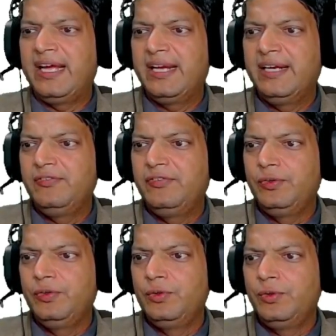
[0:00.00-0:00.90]
And if
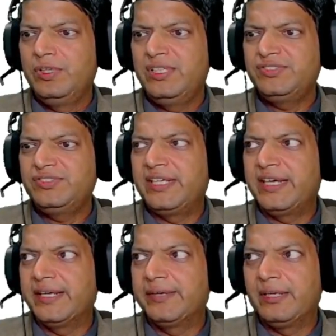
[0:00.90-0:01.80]
you notice the
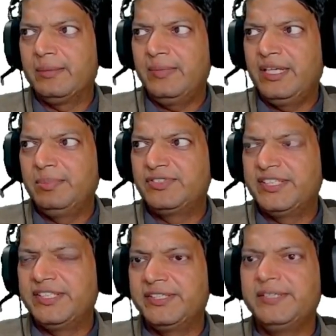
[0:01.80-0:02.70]
diagram, let me
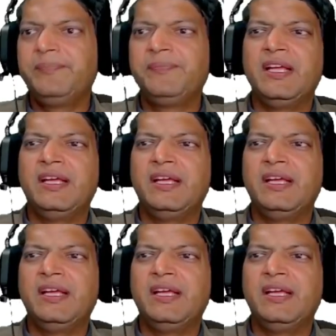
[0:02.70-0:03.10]
center it.